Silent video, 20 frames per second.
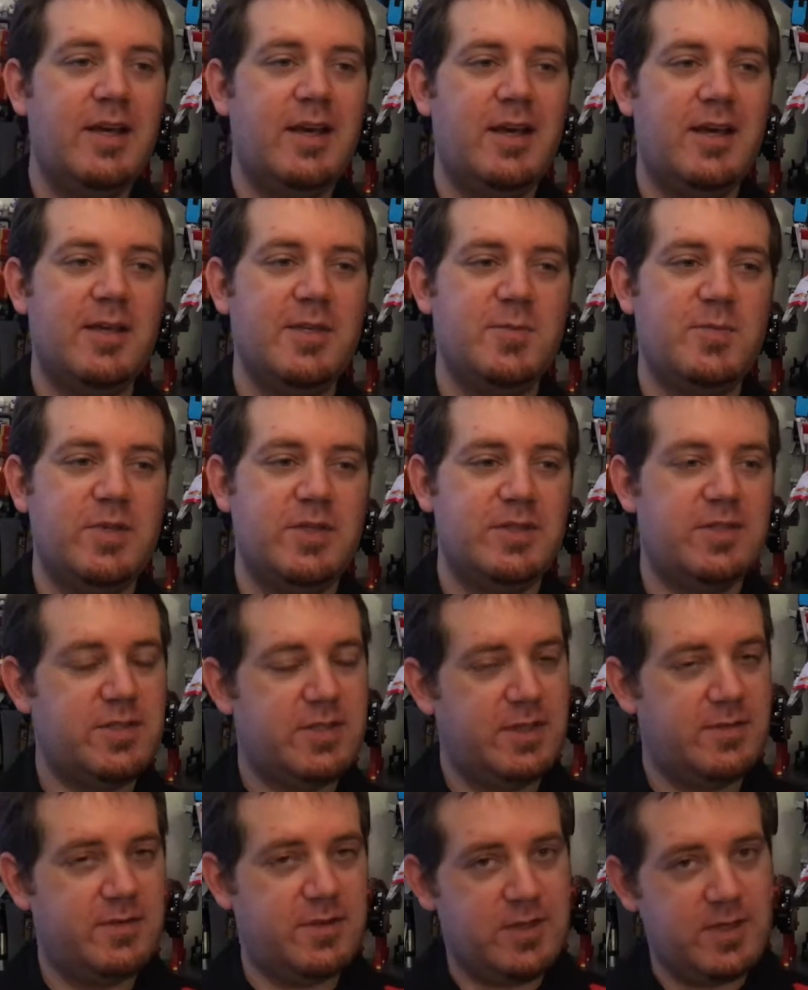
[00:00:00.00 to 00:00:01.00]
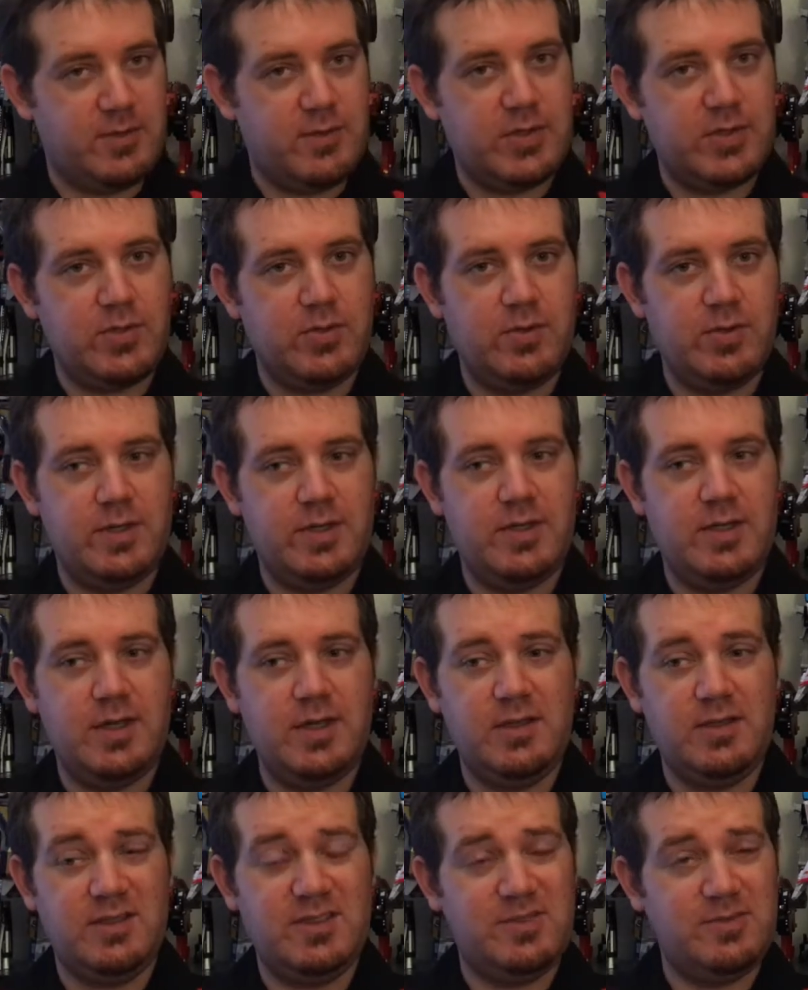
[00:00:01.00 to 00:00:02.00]
has been stuff that I recorded
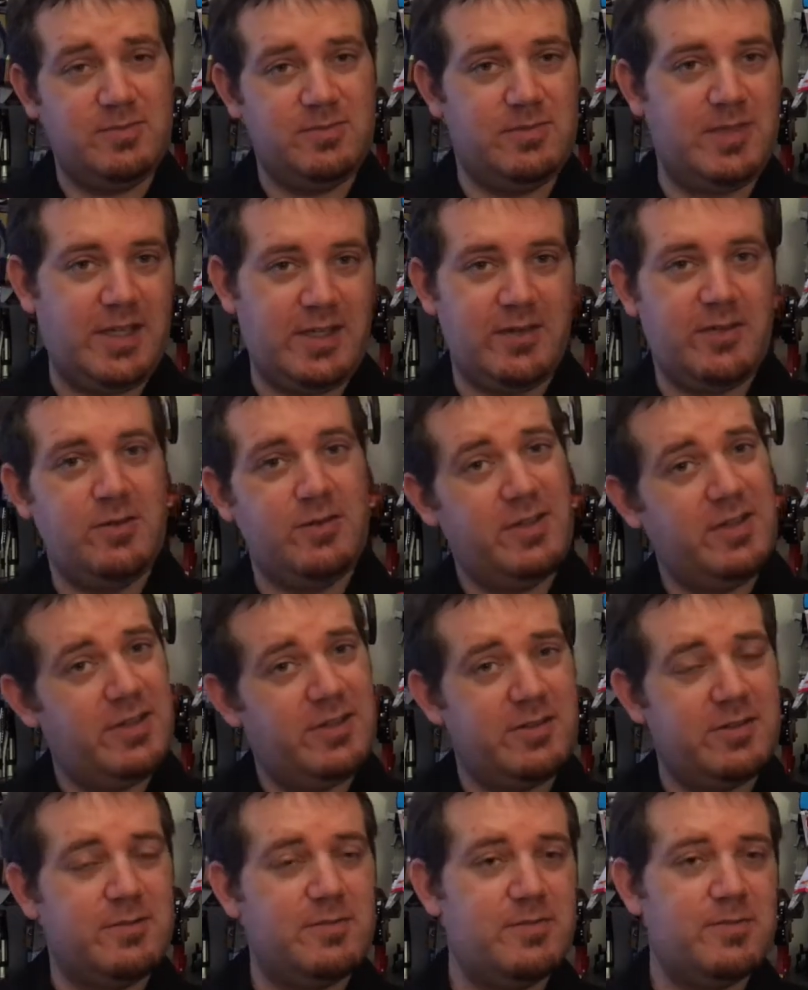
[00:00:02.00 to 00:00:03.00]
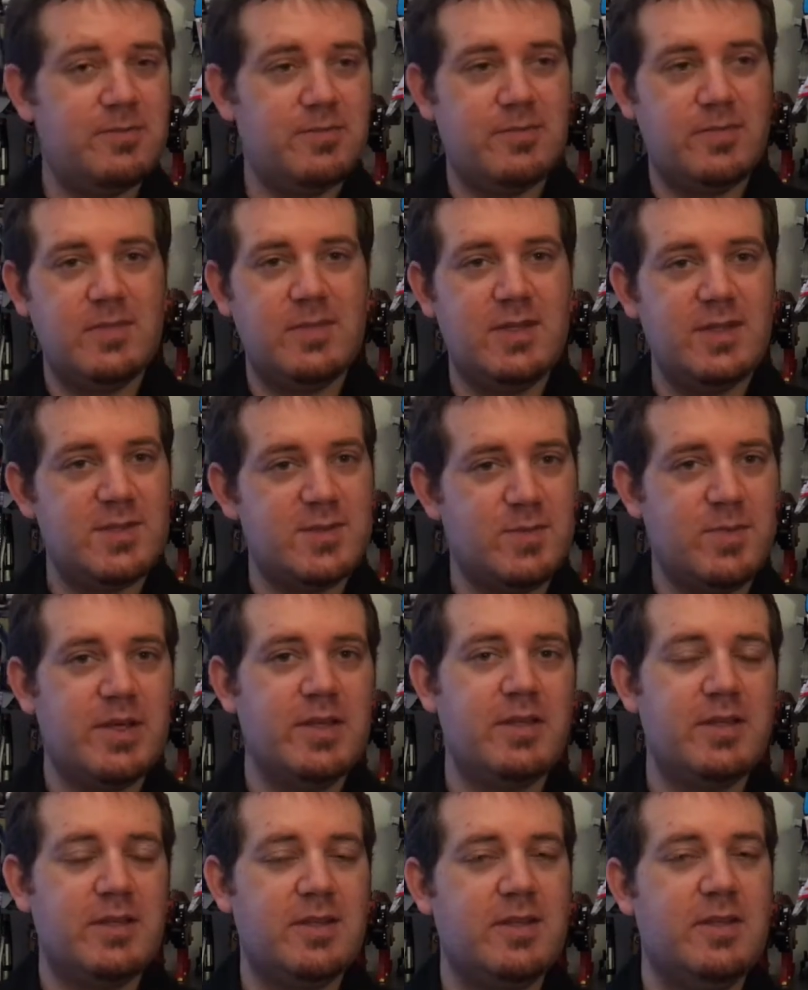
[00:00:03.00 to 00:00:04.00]
a little, earlier this
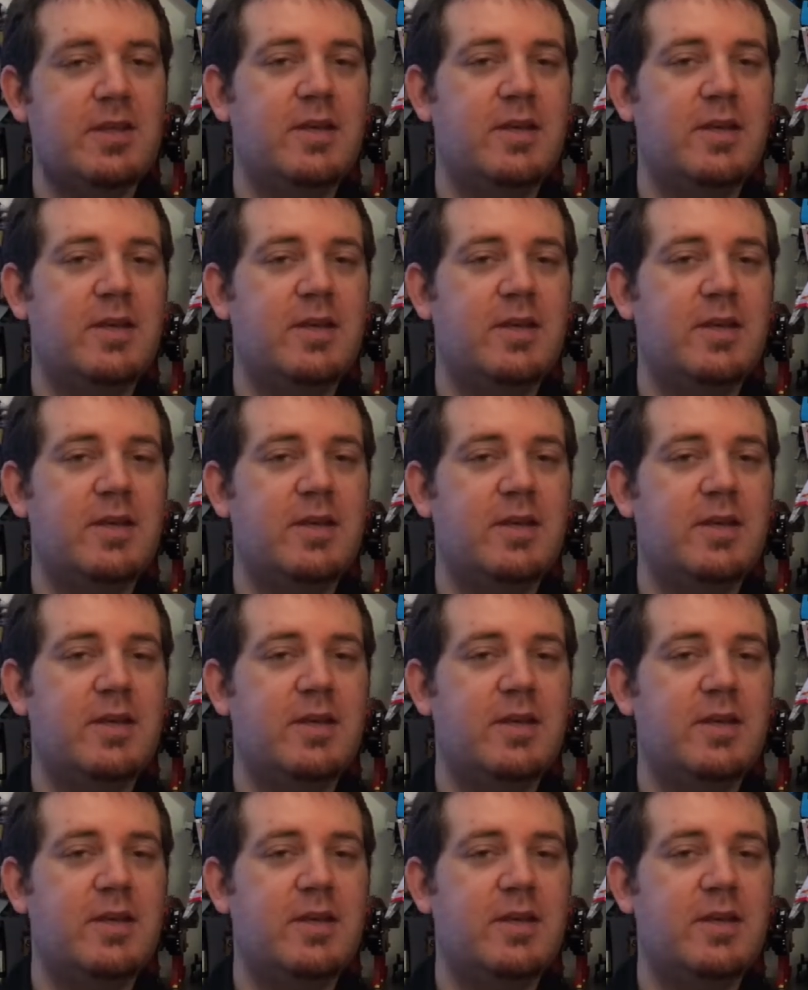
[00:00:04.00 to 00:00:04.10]
month.